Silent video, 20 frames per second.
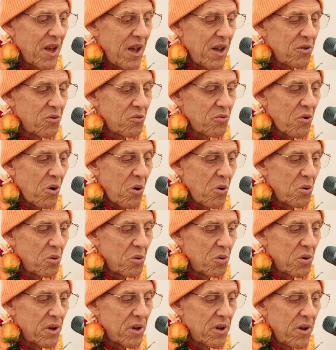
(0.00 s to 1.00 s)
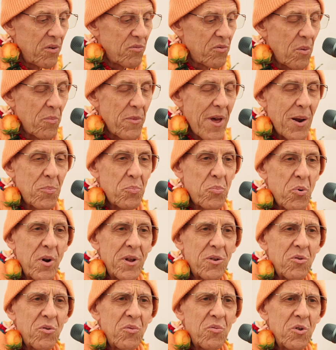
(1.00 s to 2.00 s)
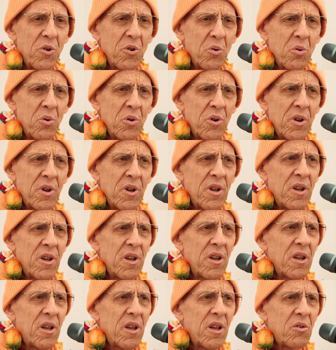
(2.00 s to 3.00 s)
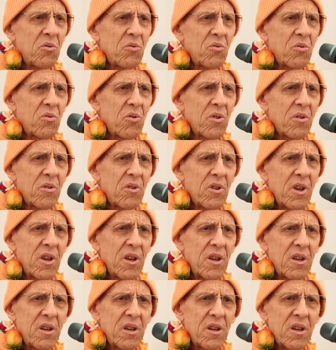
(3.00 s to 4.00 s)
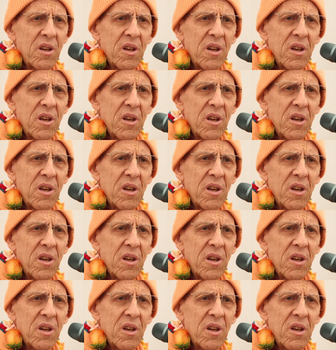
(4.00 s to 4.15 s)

So from that point of view, the